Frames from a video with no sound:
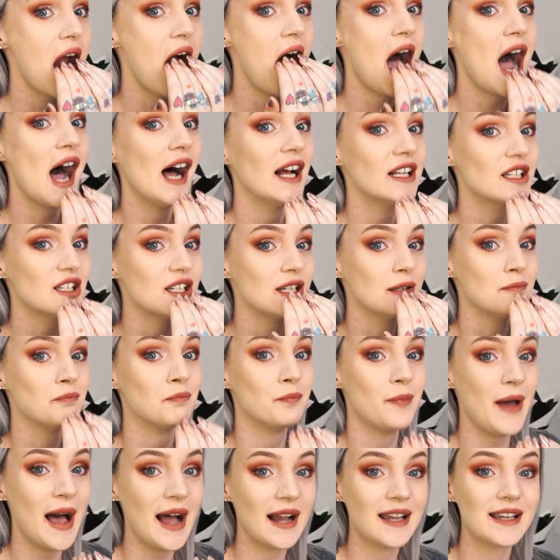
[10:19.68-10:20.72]
arching
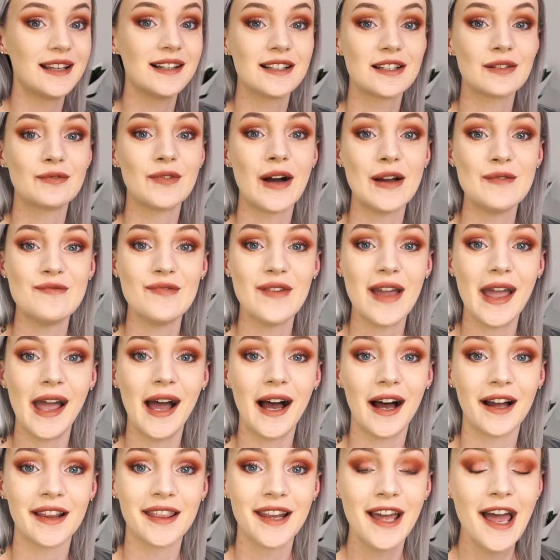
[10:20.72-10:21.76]
back into my
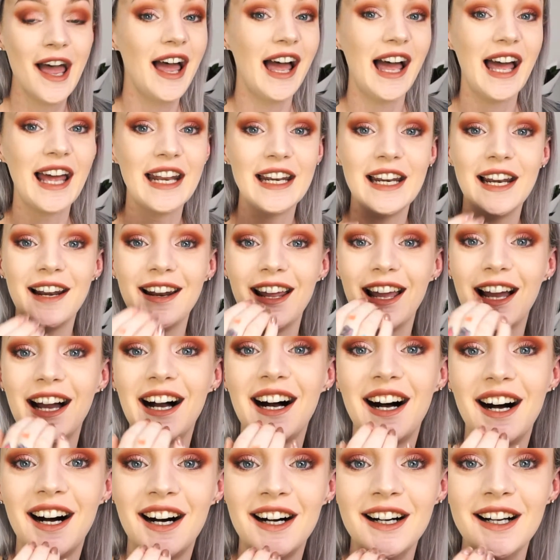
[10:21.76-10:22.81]
mouth, and
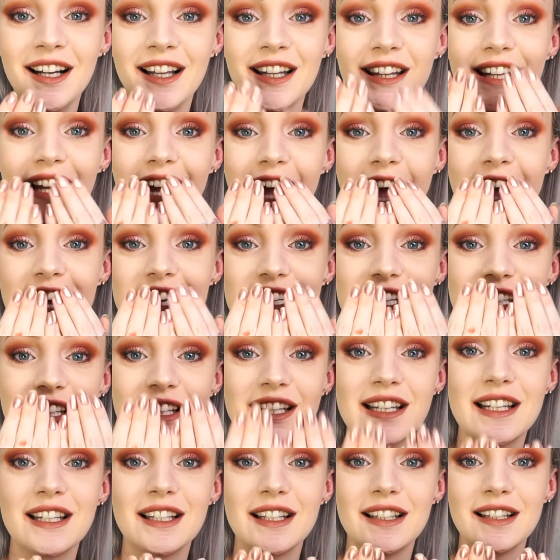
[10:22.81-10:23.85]
now they're
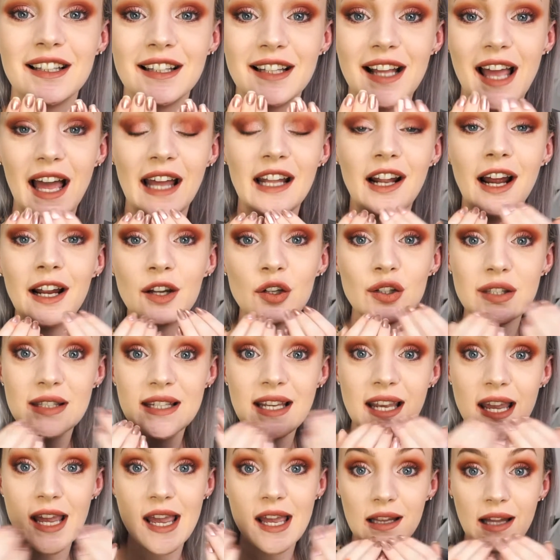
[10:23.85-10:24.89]
actually, and I could
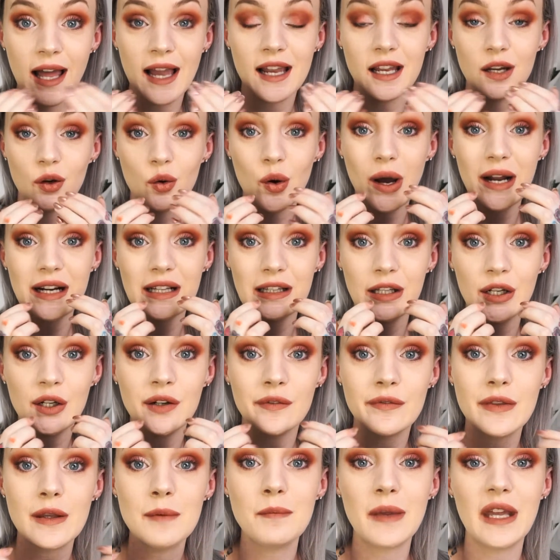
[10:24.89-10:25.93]
see like quite a lot
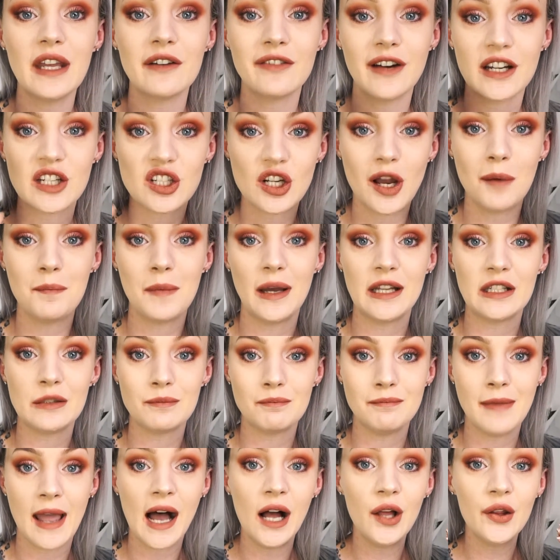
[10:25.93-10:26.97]
of them, but if I shut my
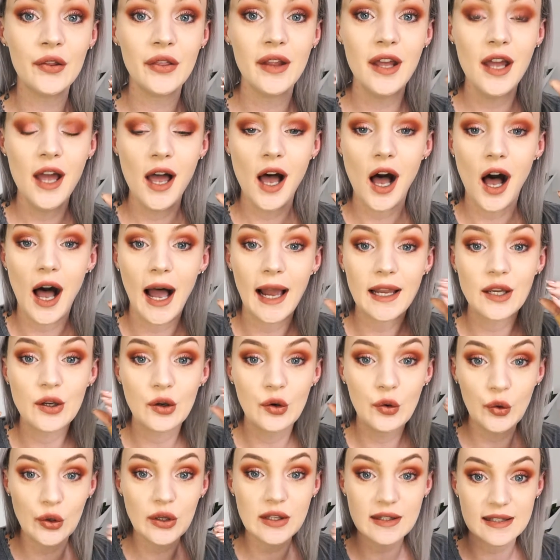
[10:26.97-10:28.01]
mouth, I
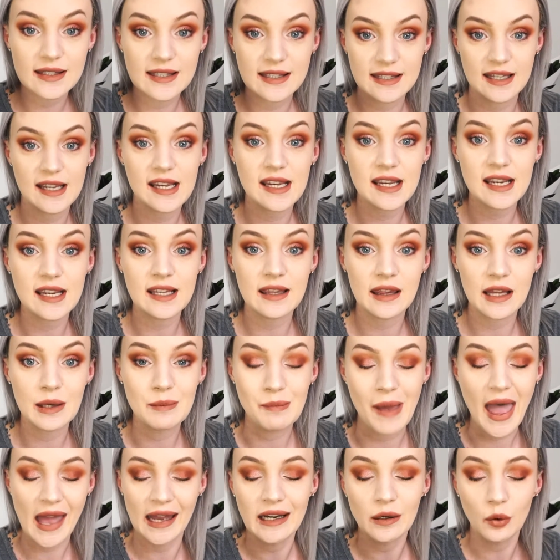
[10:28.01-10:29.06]
couldn't see
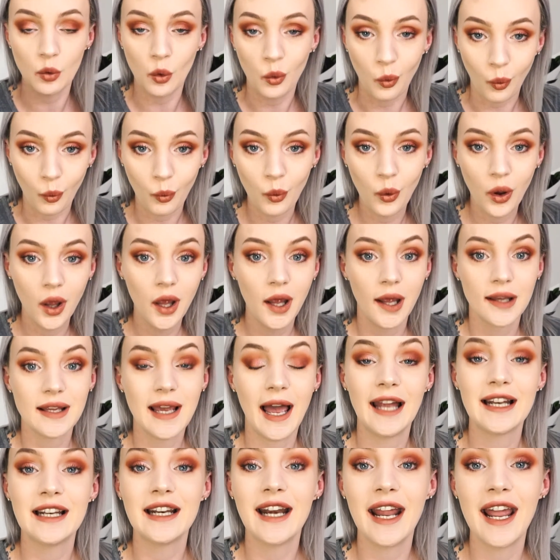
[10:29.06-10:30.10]
them at all.
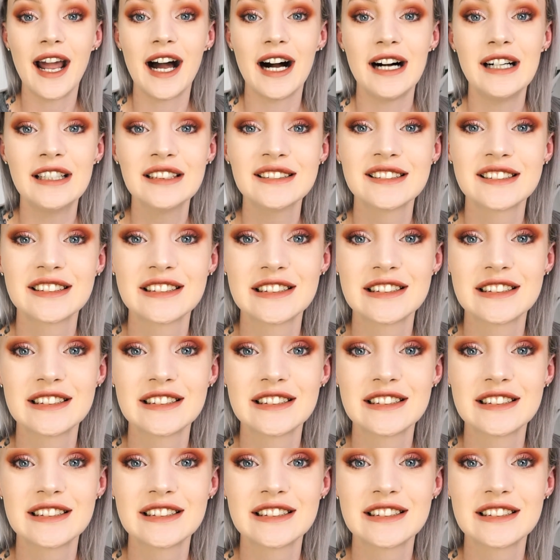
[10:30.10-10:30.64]
And now,